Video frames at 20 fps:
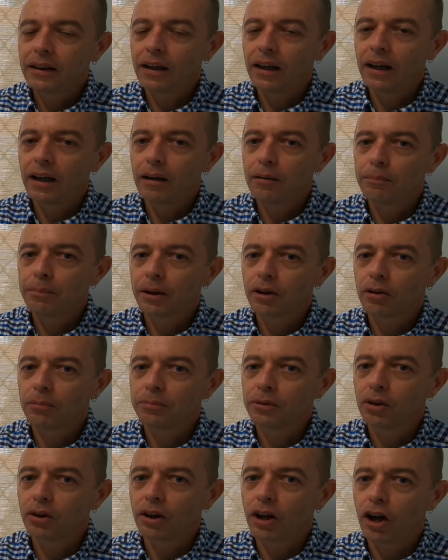but I'm
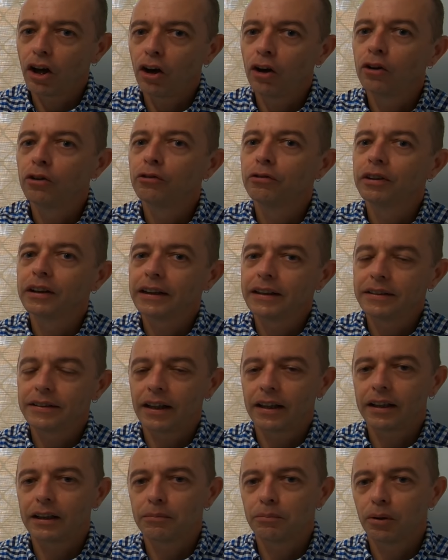not overly
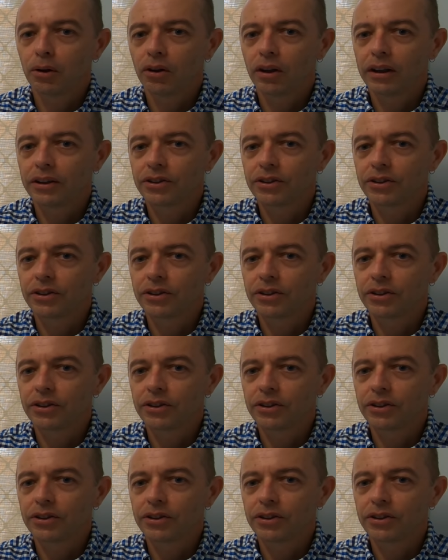taken by it